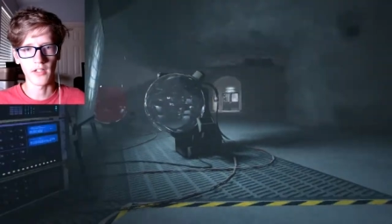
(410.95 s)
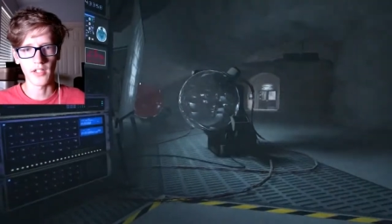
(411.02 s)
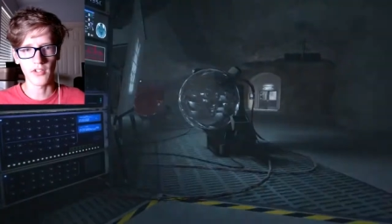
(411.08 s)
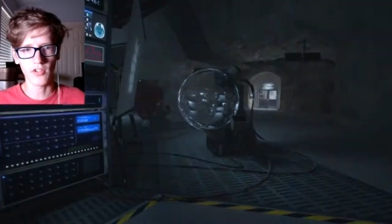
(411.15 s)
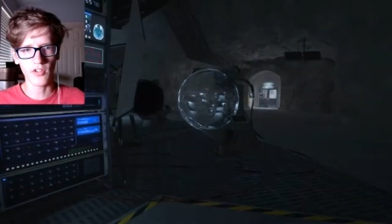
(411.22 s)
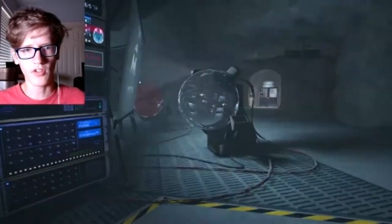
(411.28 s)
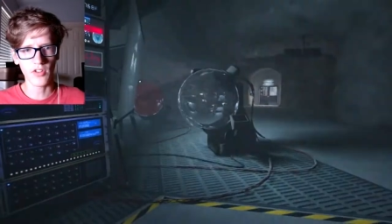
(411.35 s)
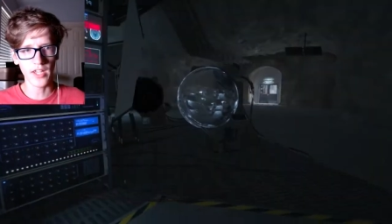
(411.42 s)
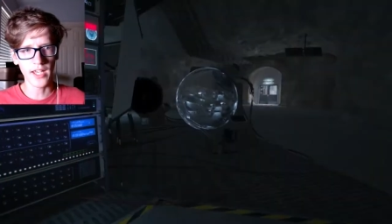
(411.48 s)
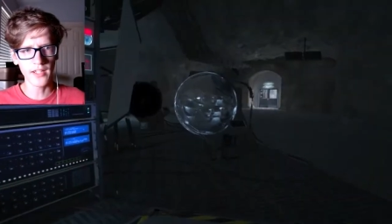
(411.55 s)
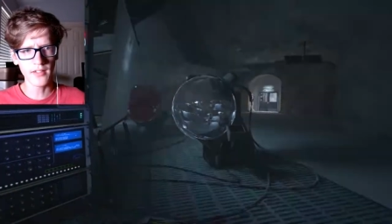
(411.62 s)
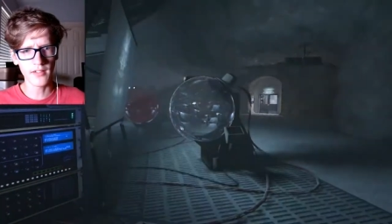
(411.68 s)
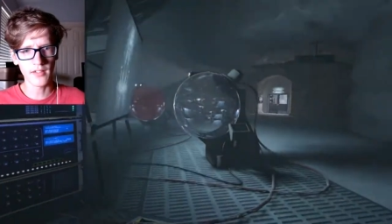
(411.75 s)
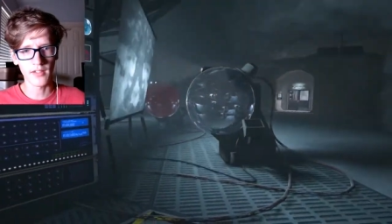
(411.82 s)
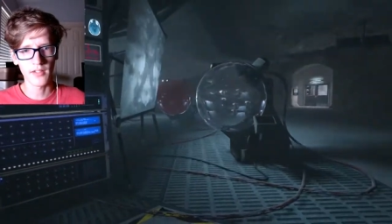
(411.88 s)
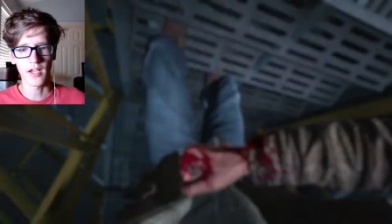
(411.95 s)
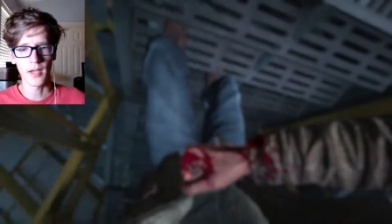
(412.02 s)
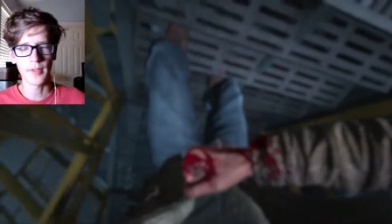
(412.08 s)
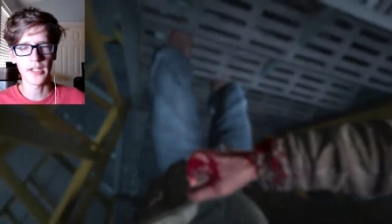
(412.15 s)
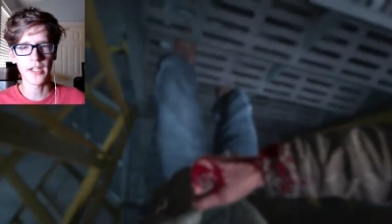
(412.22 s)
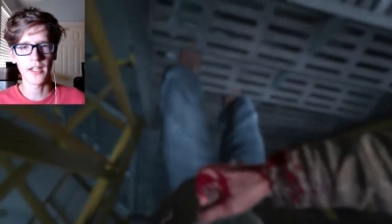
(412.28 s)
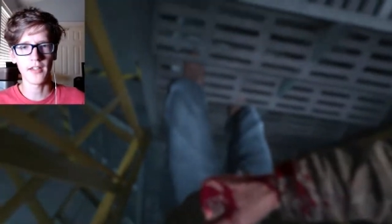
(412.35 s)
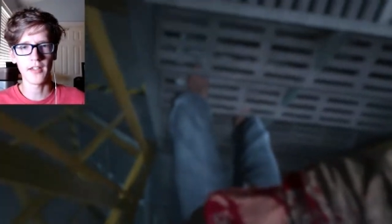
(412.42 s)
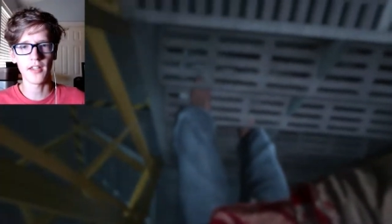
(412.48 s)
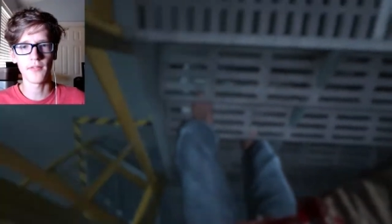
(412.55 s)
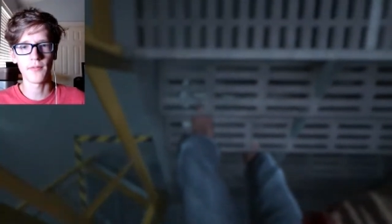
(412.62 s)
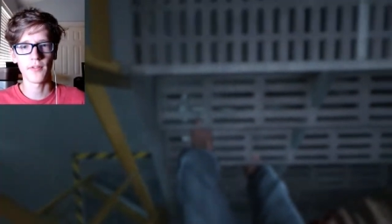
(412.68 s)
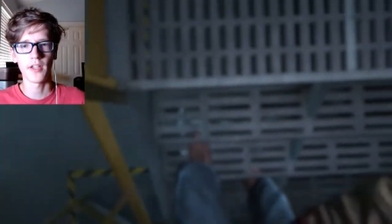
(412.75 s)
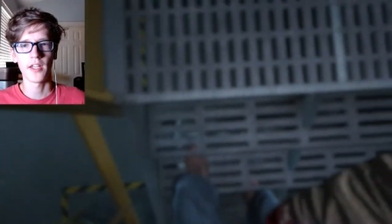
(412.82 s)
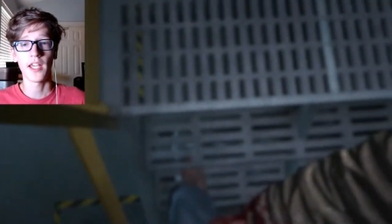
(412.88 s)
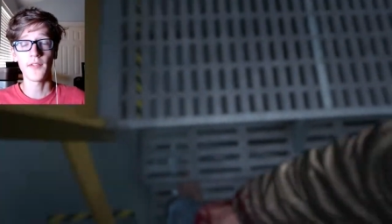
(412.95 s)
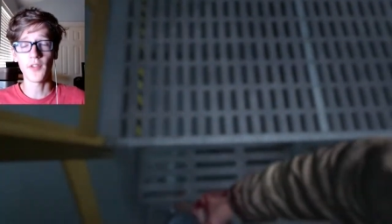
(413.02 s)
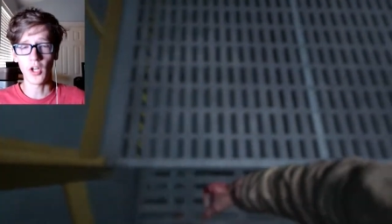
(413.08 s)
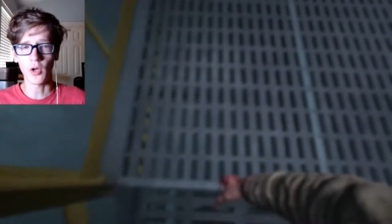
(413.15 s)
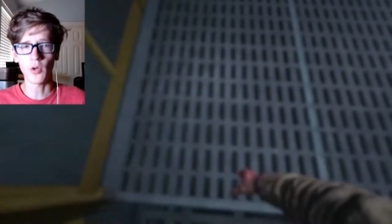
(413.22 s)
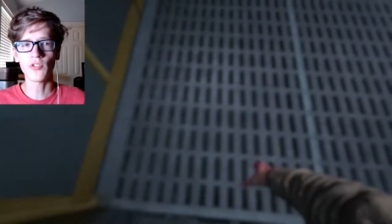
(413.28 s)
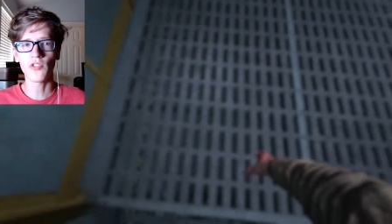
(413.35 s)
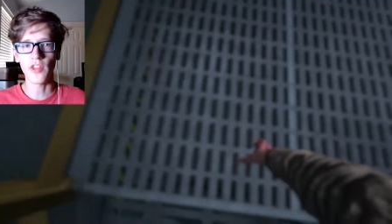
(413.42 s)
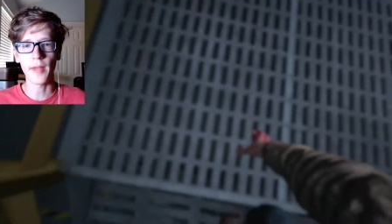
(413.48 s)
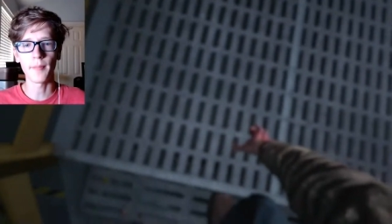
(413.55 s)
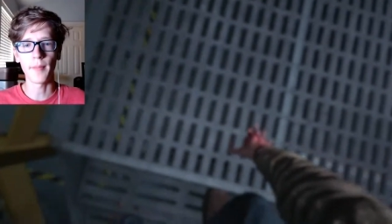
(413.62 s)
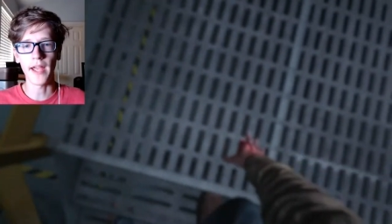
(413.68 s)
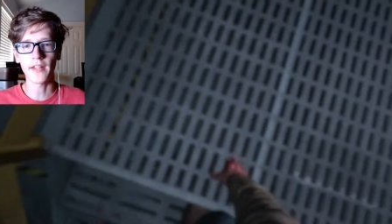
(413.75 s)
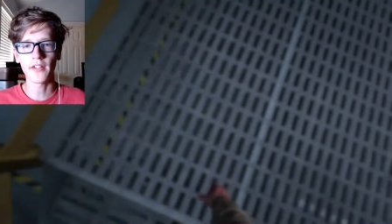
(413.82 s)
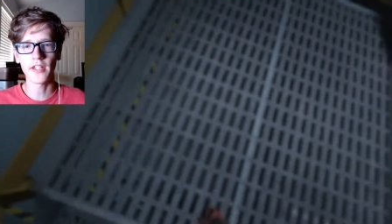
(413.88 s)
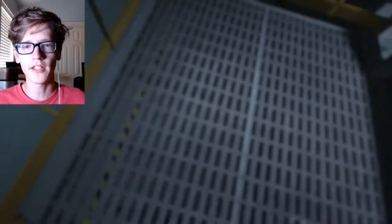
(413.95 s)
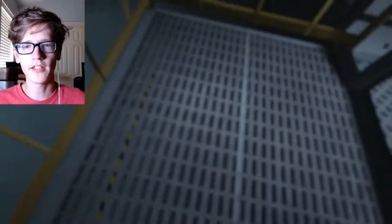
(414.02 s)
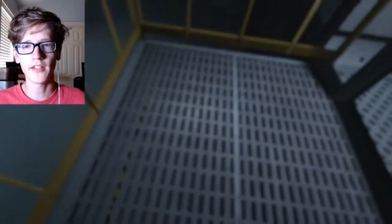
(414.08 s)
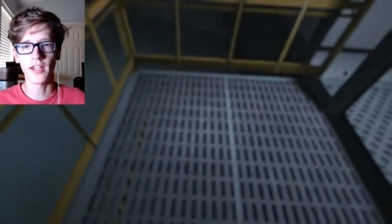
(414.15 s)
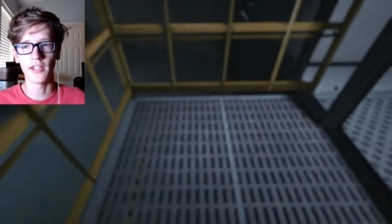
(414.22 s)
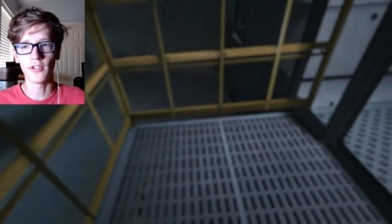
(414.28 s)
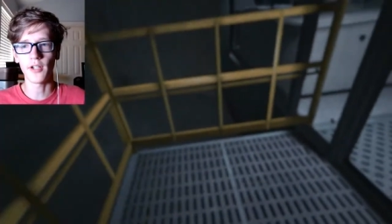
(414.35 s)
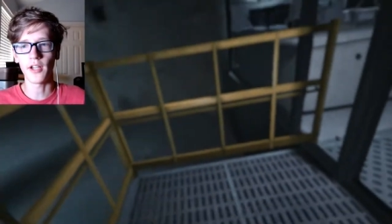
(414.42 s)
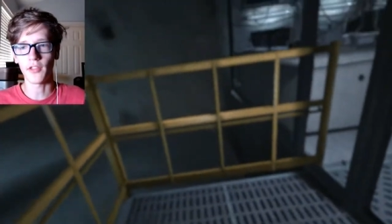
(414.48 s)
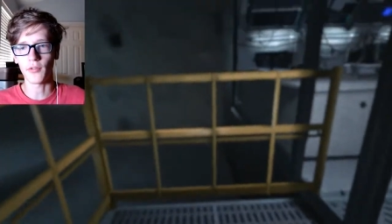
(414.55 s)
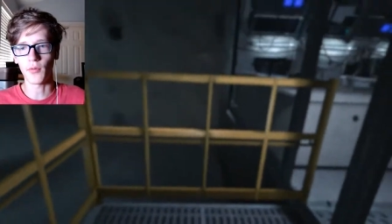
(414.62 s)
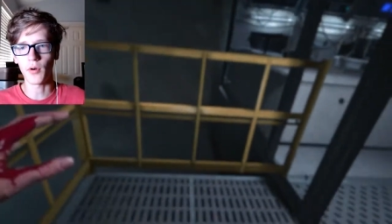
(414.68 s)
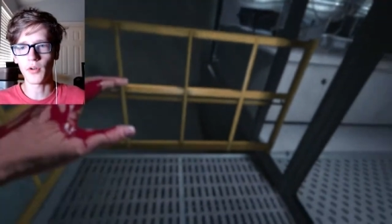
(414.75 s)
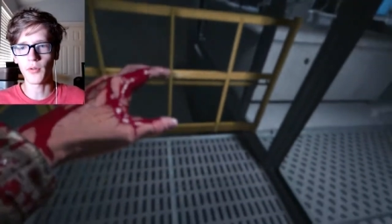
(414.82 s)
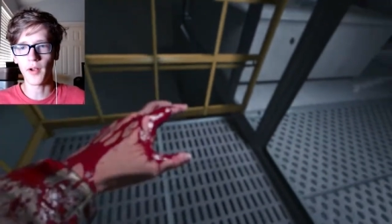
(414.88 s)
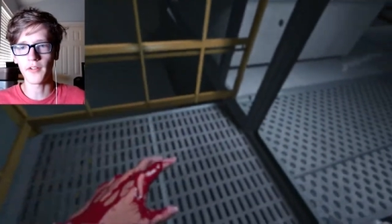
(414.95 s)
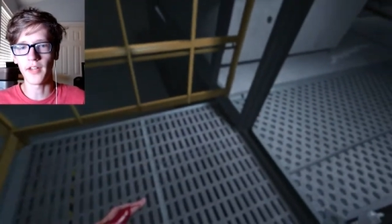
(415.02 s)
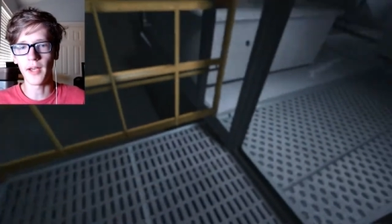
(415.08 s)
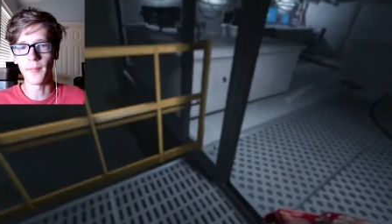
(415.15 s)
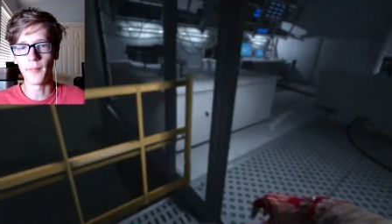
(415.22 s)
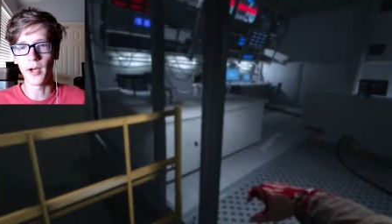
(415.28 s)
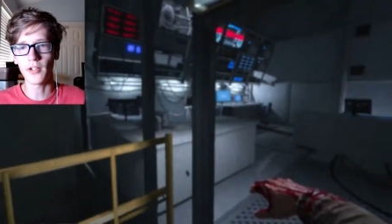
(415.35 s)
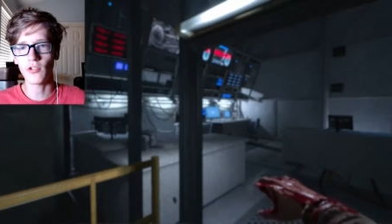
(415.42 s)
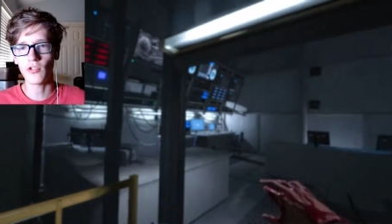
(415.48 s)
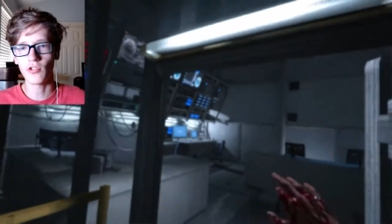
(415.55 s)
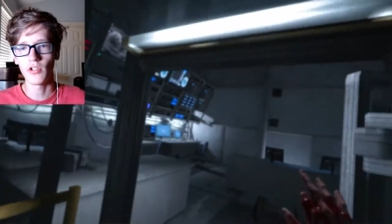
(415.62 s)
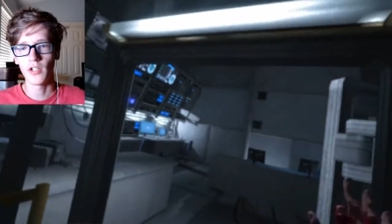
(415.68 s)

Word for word: Is this the end? I mean, if if it hurts that badly and you got thrown around that much,